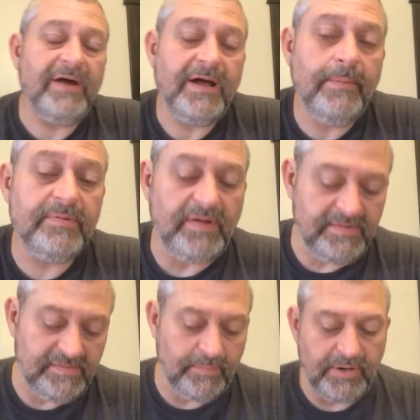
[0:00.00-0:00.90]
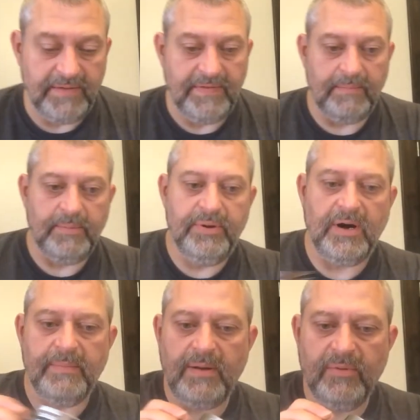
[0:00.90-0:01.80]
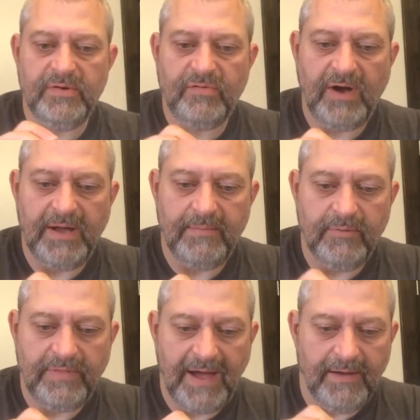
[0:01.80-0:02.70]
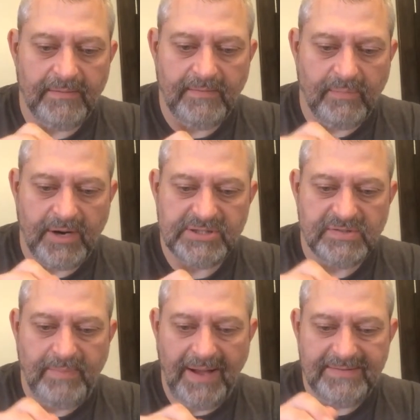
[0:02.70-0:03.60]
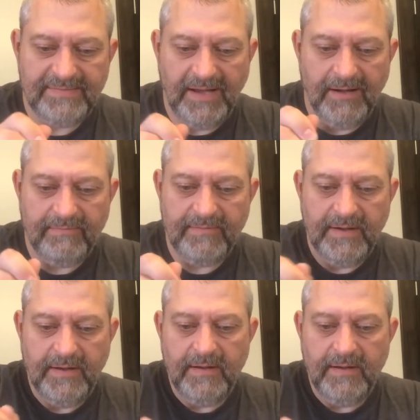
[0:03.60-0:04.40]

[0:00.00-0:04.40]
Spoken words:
I've got a couple slices of bread that I'm gonna put it on, but I'm gonna try it without the bread, just by itself